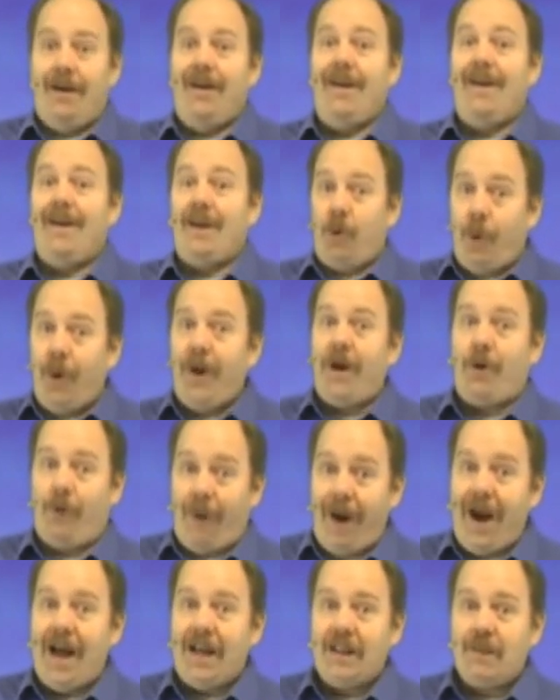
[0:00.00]
to get a quick
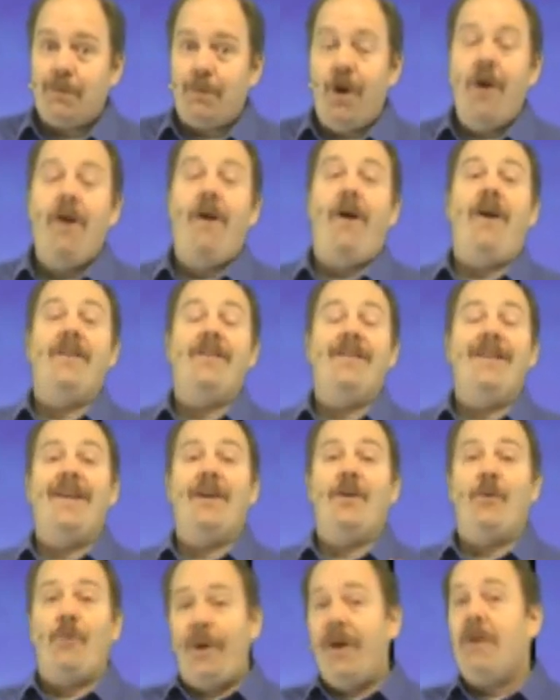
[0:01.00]
grasp on the
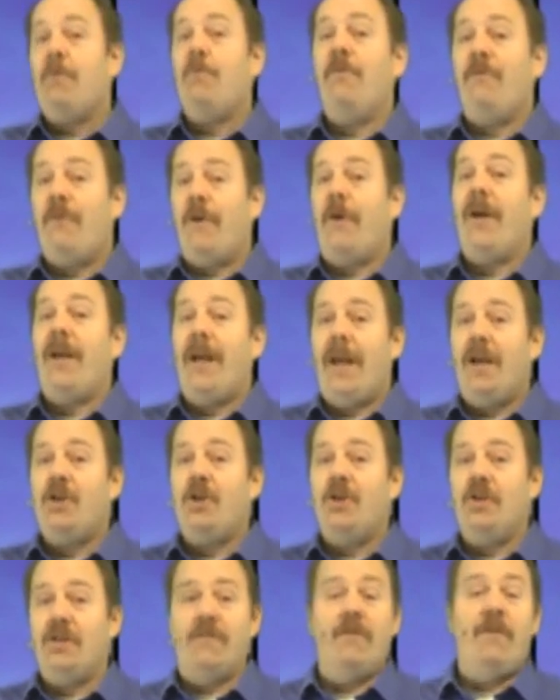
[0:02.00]
incredible
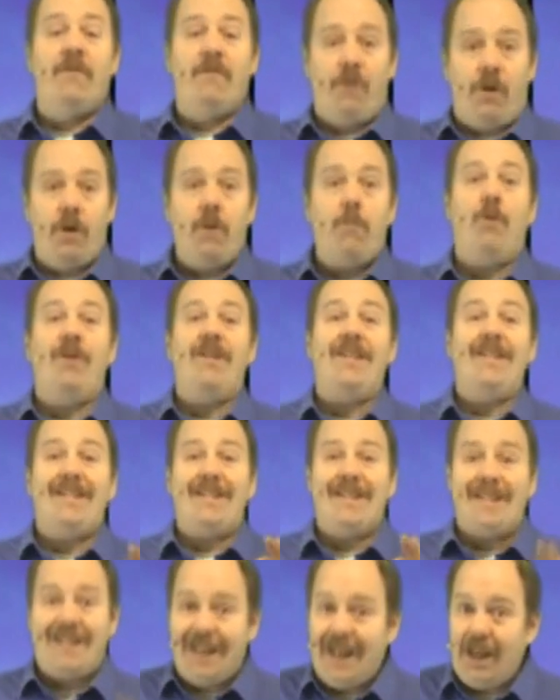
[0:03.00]
variations of invertebrate
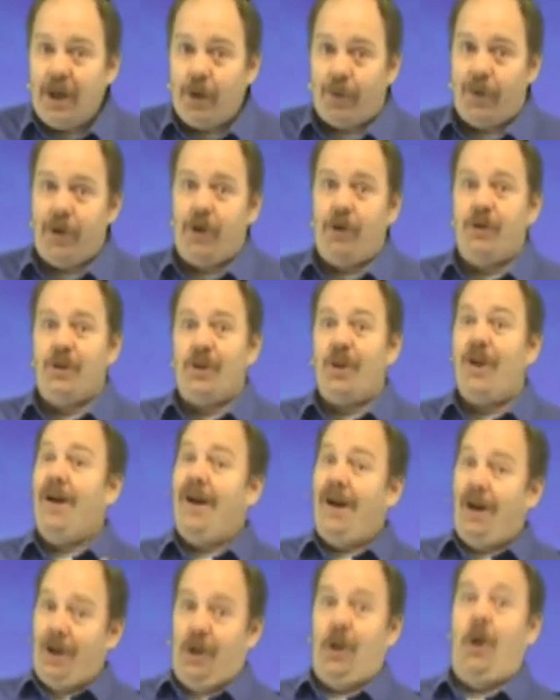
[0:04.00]
sea critters
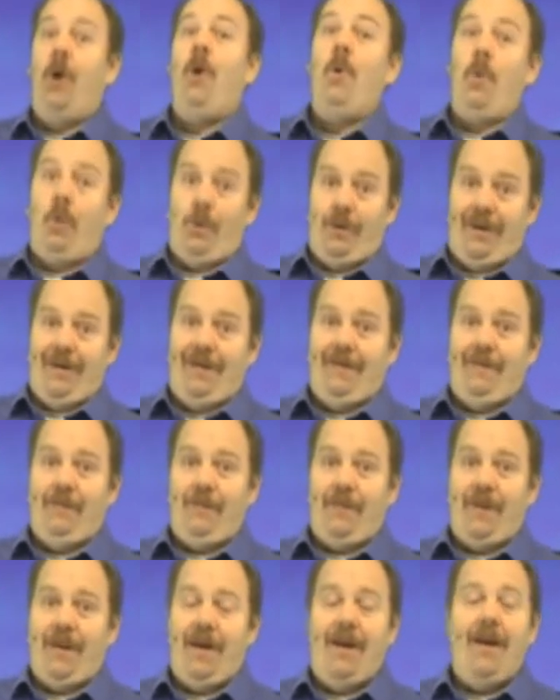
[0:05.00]
alone.
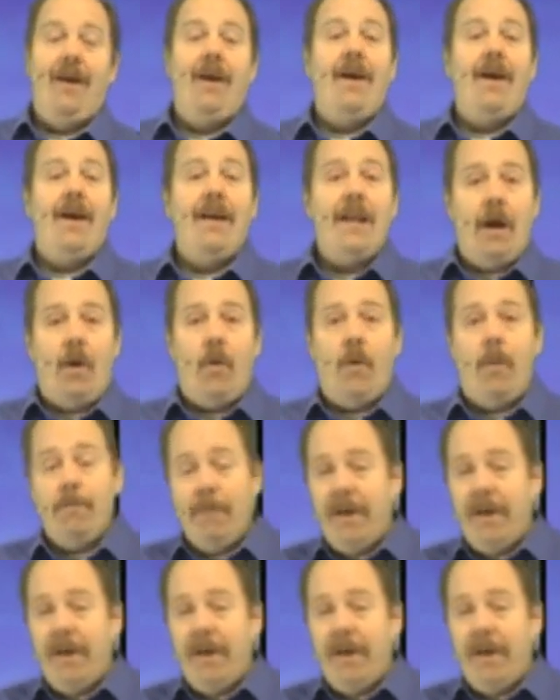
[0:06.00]
Now,